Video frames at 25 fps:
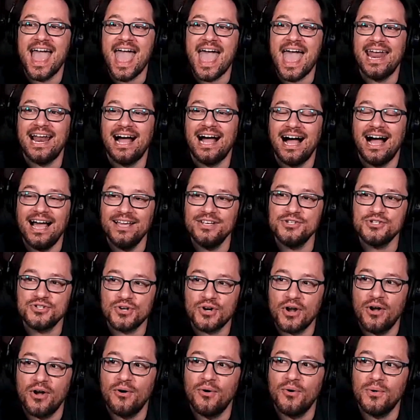And I
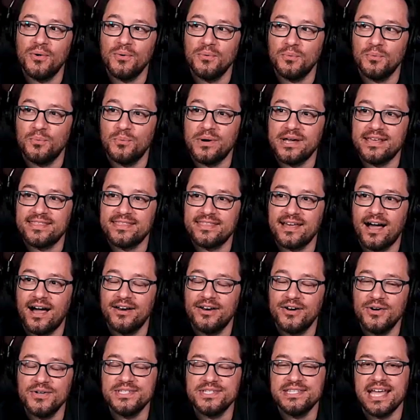struggle with
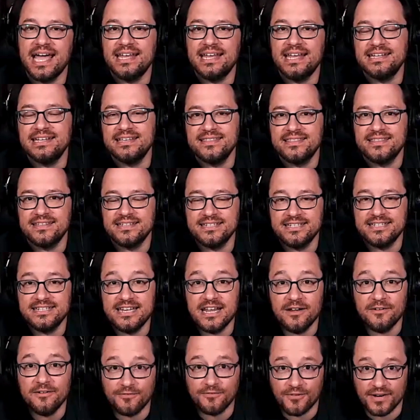understanding the
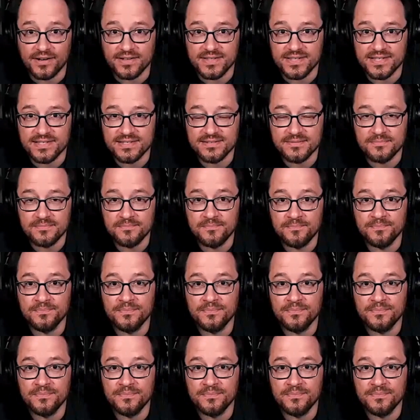difference